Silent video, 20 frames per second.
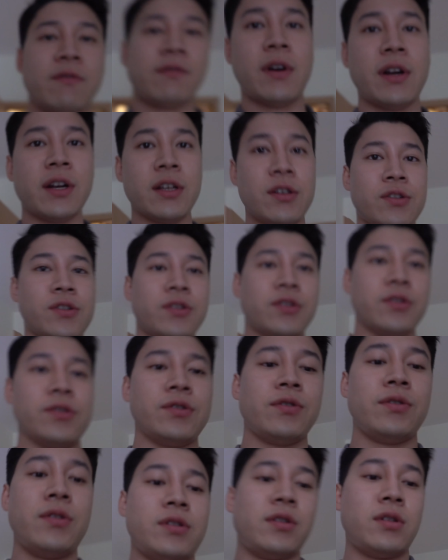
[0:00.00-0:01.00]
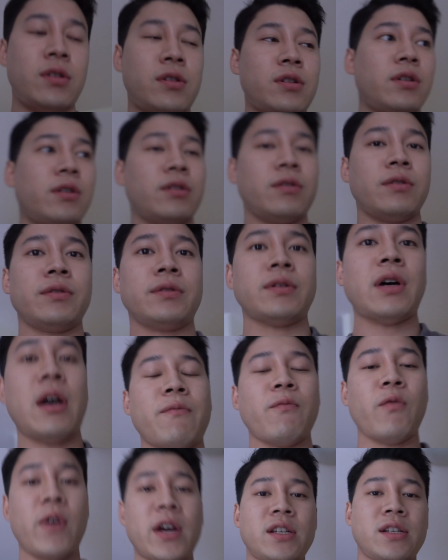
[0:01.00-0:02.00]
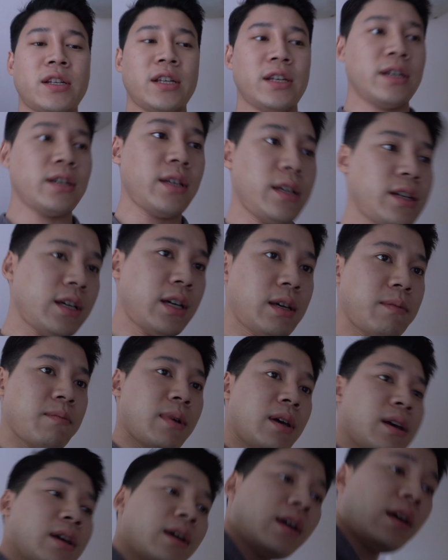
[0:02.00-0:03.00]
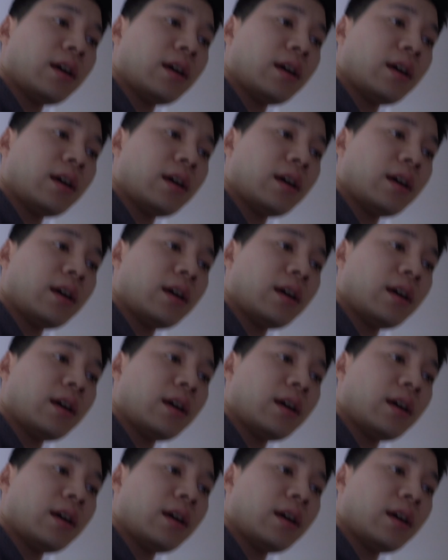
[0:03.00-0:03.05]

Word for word: very soon, so I'm waiting him.